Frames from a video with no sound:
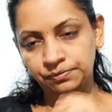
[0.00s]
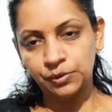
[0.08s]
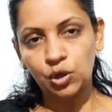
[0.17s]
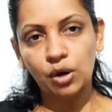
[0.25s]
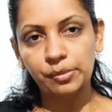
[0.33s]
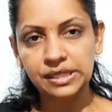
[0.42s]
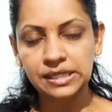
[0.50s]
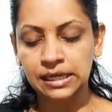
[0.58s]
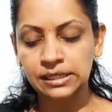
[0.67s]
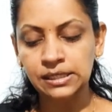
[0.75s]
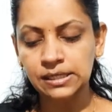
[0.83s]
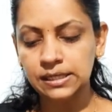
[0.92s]
common
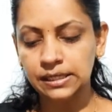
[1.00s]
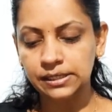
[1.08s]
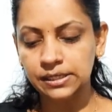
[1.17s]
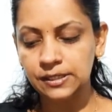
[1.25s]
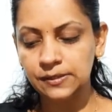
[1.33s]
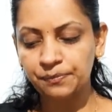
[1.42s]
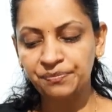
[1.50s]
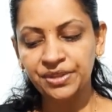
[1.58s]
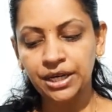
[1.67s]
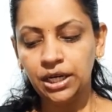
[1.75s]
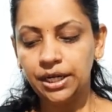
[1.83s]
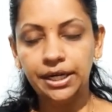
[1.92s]
signs, that is
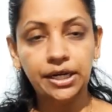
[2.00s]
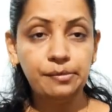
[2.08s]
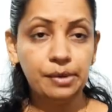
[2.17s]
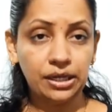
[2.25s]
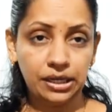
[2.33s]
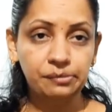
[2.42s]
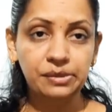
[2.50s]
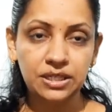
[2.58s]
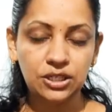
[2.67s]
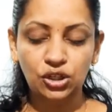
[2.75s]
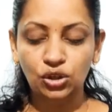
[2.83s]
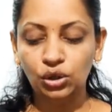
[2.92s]
edema can be
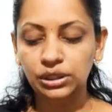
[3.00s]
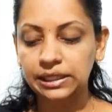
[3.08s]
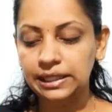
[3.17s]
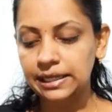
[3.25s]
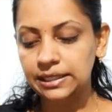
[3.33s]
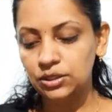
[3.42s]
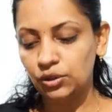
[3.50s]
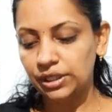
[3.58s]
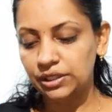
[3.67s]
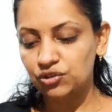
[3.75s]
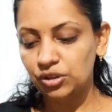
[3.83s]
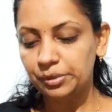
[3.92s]
seen on the legs or
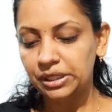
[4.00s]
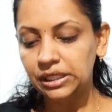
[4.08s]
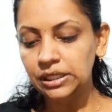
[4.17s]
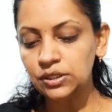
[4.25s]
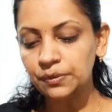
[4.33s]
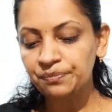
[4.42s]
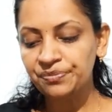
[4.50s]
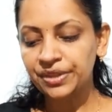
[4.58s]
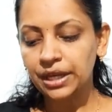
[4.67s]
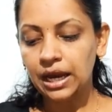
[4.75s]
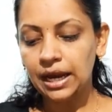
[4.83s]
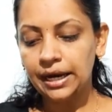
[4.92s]
extremities,
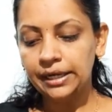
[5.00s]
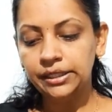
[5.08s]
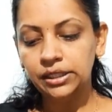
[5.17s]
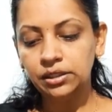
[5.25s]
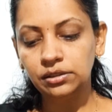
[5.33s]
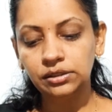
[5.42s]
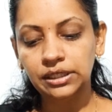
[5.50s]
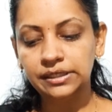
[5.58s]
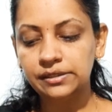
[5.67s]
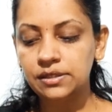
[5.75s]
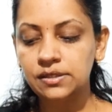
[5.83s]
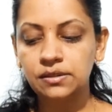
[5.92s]
and there
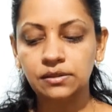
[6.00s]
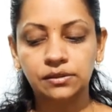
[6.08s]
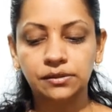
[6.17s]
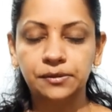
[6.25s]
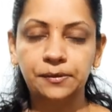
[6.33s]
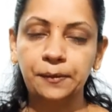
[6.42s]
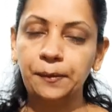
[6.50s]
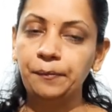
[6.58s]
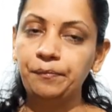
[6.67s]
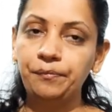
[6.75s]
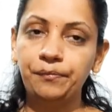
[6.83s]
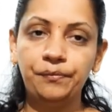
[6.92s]
is
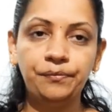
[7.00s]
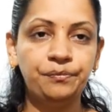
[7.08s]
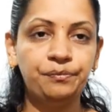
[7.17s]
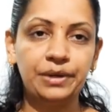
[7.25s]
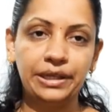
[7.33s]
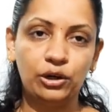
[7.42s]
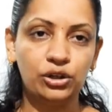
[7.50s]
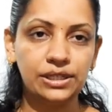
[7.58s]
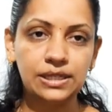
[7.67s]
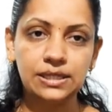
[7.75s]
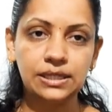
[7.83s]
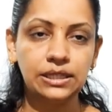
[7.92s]
pallor
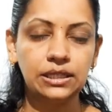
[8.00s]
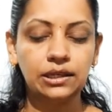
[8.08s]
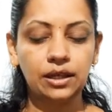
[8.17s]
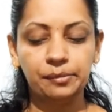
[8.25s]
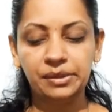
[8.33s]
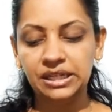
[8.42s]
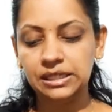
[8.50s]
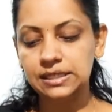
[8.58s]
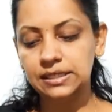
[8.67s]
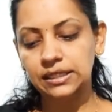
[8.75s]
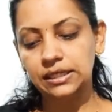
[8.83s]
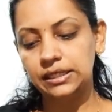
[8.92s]
is seen, clubbing is
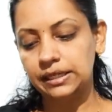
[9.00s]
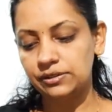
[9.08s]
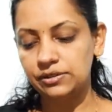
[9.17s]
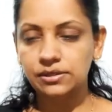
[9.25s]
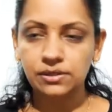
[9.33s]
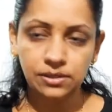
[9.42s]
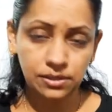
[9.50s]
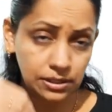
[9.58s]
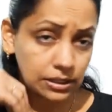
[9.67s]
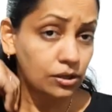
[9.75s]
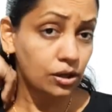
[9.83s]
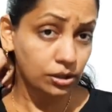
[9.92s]
seen, icterus is
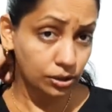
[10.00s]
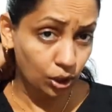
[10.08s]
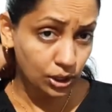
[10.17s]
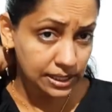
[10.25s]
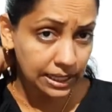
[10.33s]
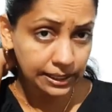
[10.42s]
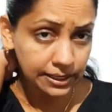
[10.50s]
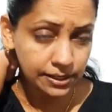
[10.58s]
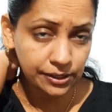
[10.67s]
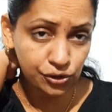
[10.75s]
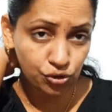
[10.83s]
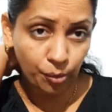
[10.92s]
seen, glossitis
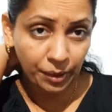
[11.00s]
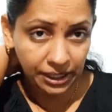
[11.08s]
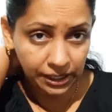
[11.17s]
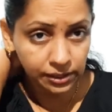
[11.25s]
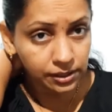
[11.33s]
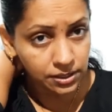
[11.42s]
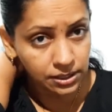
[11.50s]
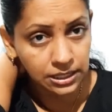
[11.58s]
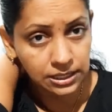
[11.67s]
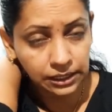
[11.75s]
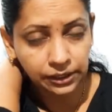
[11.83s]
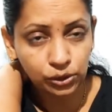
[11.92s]
and stomatitis. These
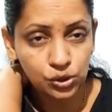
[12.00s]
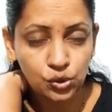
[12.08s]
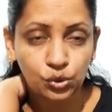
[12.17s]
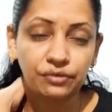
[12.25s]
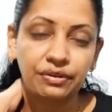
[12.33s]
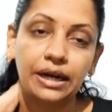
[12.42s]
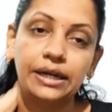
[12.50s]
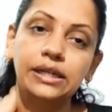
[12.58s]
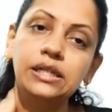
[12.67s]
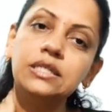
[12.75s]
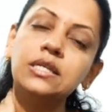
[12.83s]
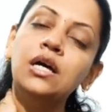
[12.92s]
are also the
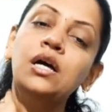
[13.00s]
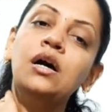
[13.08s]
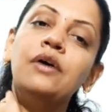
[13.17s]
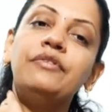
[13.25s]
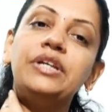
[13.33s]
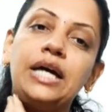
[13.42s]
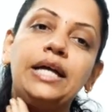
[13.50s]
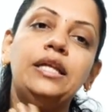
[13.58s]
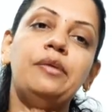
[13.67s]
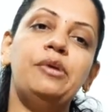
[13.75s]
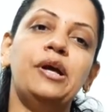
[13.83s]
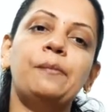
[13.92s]
findings with
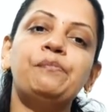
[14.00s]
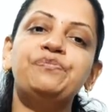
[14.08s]
anemia.